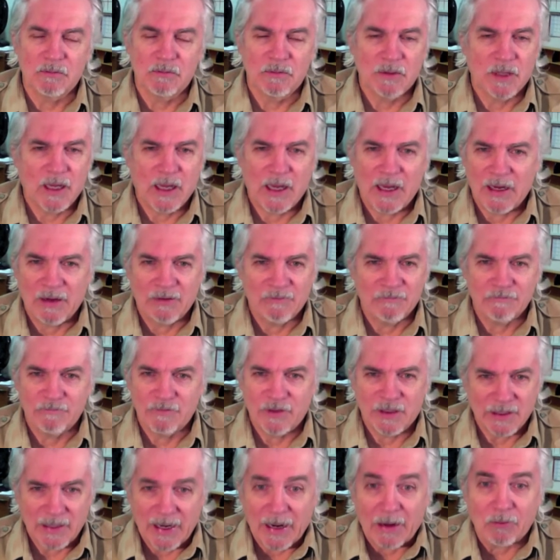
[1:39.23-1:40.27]
have
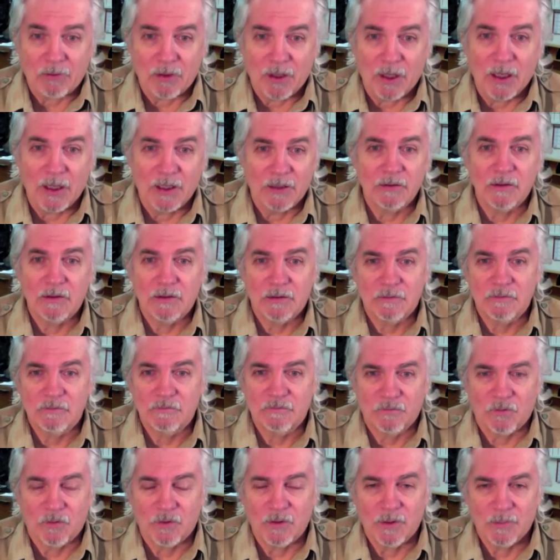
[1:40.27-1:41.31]
an outline
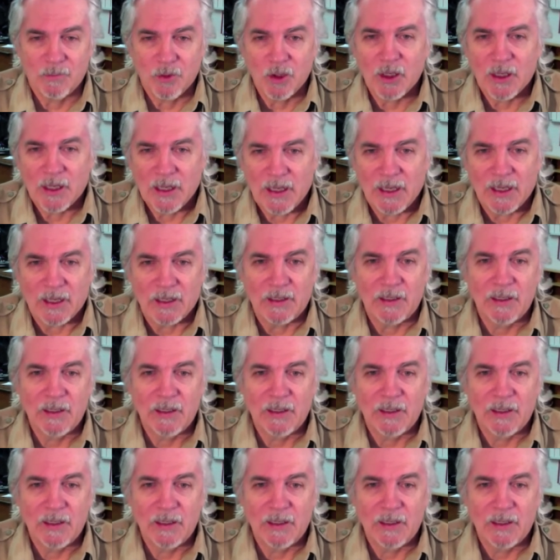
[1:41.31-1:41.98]
for the book ahead.